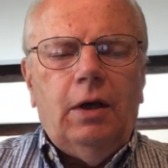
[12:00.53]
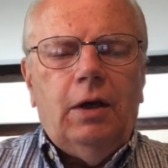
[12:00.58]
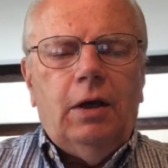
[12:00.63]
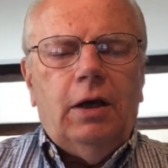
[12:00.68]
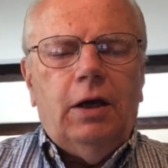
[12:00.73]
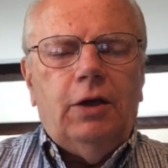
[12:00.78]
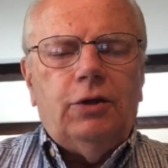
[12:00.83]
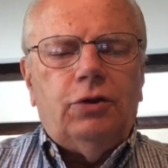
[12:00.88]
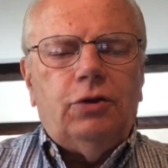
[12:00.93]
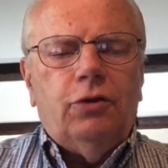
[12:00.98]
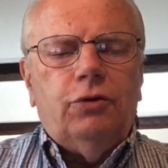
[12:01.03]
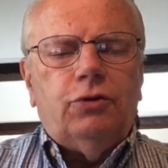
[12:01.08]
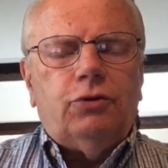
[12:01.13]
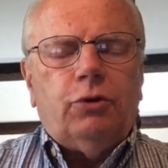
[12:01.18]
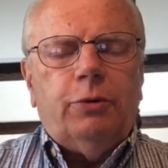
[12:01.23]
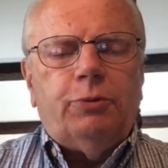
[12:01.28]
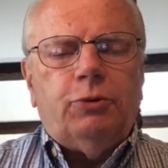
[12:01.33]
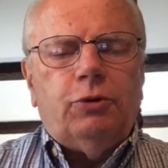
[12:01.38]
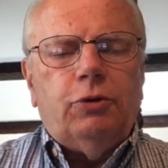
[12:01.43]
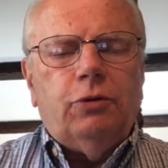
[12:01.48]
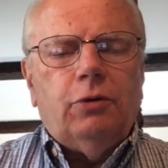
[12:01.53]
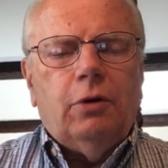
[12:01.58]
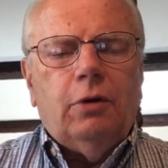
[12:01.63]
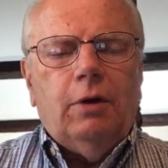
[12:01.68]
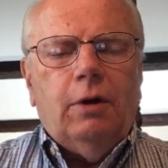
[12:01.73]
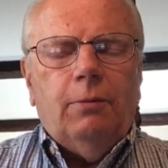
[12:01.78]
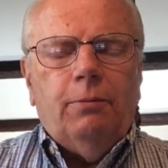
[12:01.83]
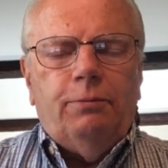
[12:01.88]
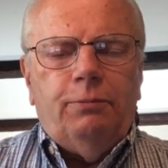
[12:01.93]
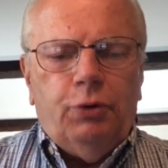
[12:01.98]
And so the scripture
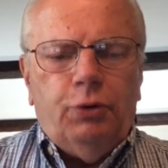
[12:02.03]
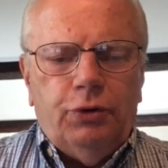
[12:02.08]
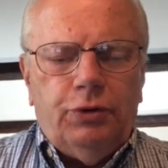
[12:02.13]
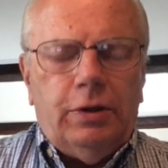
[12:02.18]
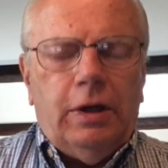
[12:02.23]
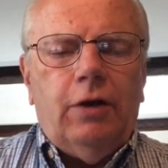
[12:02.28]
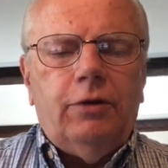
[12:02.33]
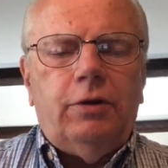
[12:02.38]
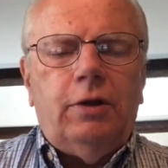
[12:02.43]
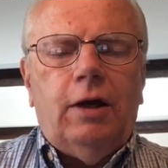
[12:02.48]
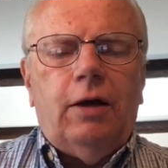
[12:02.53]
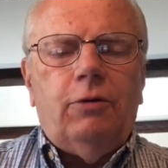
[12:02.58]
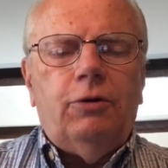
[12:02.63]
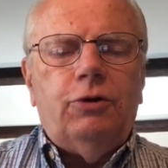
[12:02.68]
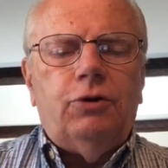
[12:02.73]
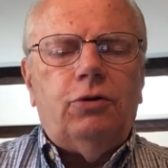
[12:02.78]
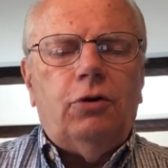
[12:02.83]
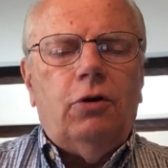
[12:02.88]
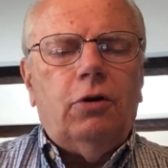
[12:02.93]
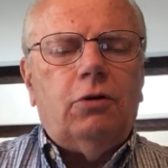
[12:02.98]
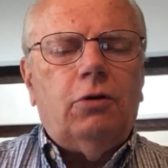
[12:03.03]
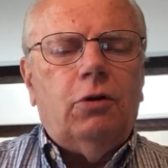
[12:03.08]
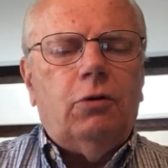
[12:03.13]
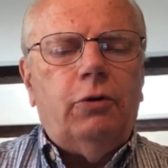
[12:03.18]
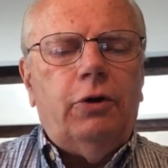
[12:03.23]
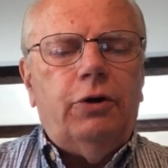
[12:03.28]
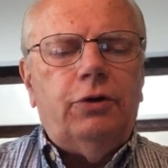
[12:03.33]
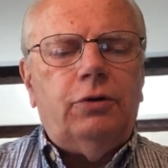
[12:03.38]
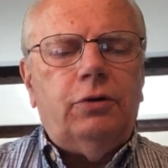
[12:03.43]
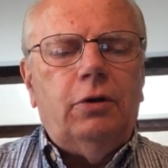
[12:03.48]
puts out that rhetorical
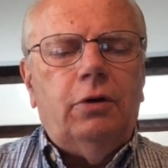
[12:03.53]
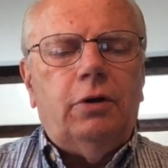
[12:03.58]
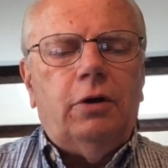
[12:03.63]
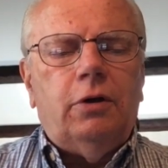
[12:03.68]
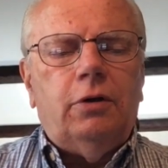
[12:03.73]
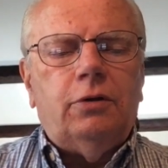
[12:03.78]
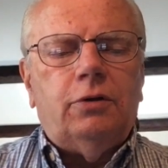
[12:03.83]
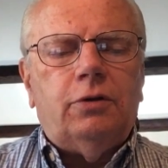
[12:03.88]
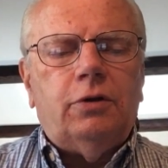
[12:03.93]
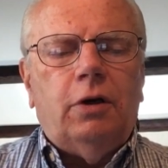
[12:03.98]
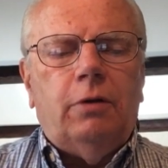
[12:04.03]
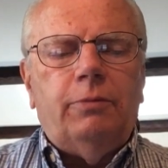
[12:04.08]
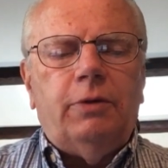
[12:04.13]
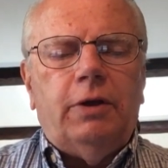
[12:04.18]
question there in Psalm